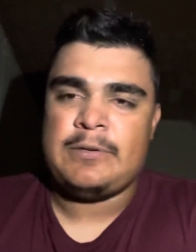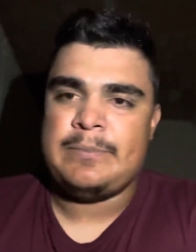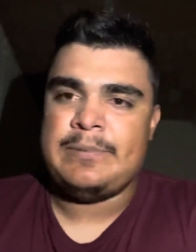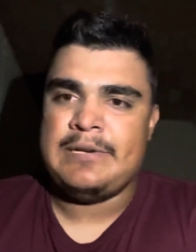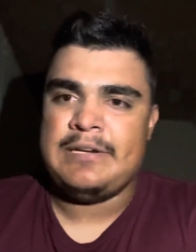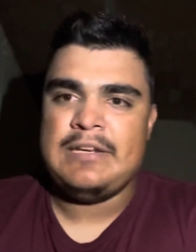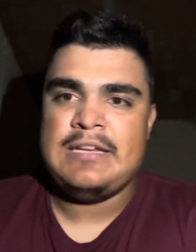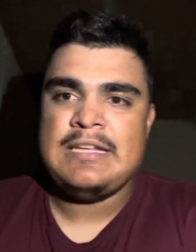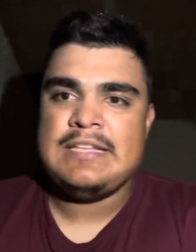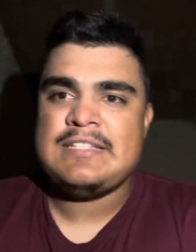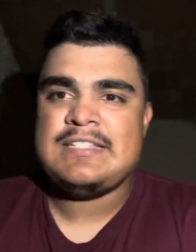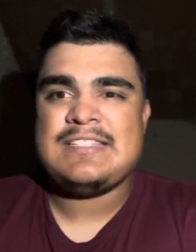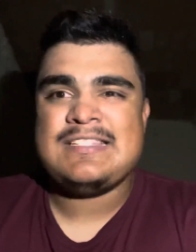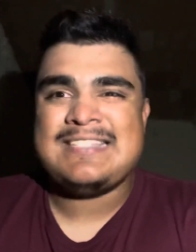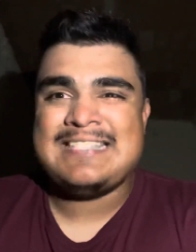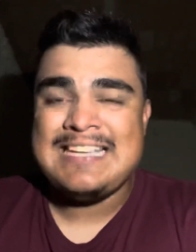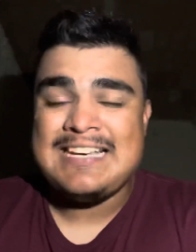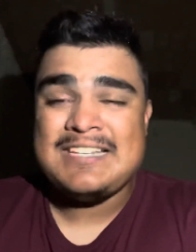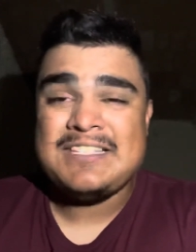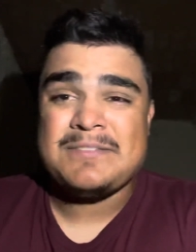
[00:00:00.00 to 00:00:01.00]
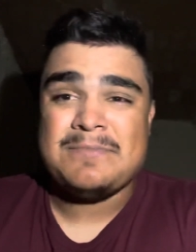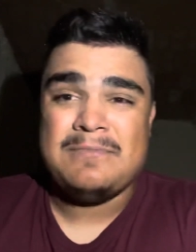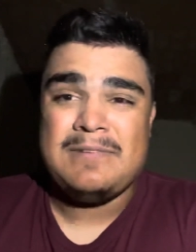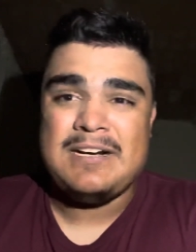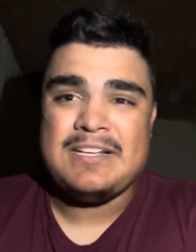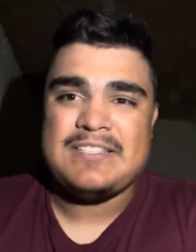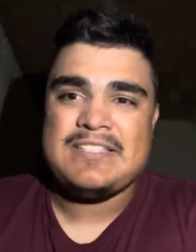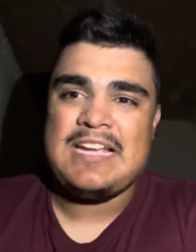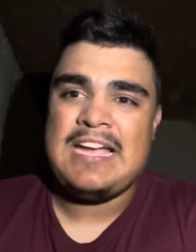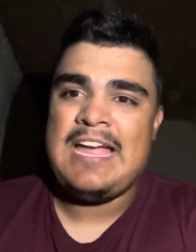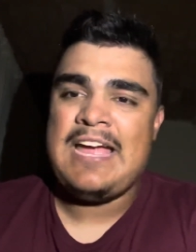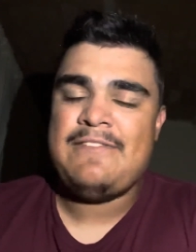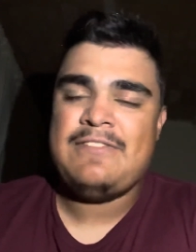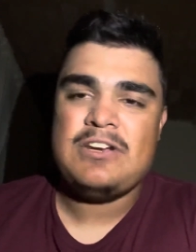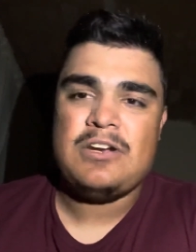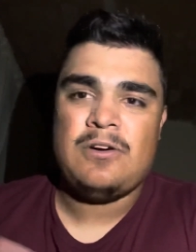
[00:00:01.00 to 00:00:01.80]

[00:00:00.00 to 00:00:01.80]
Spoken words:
But it's 6 months. I haven't